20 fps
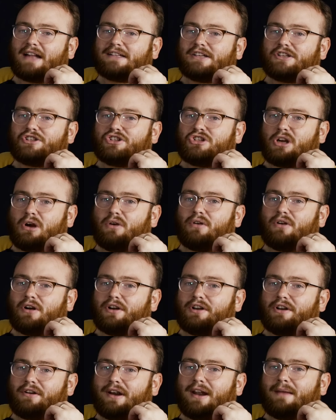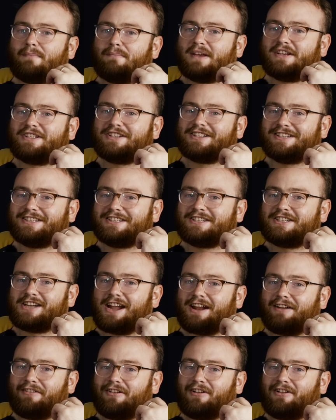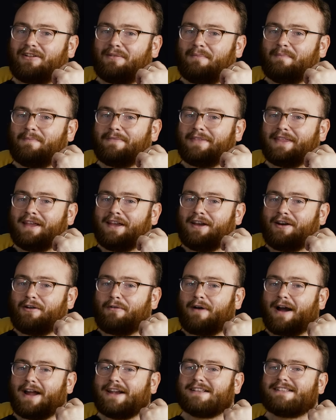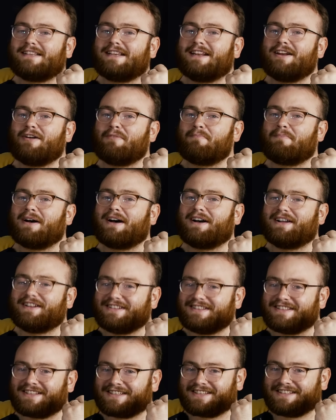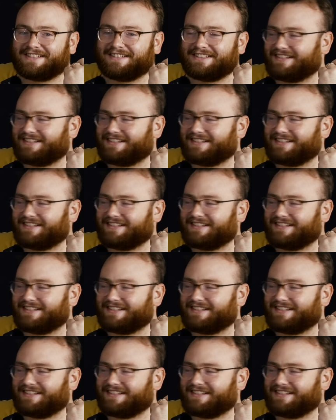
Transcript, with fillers: not to choke on your ambitions, General. Why does he know puns?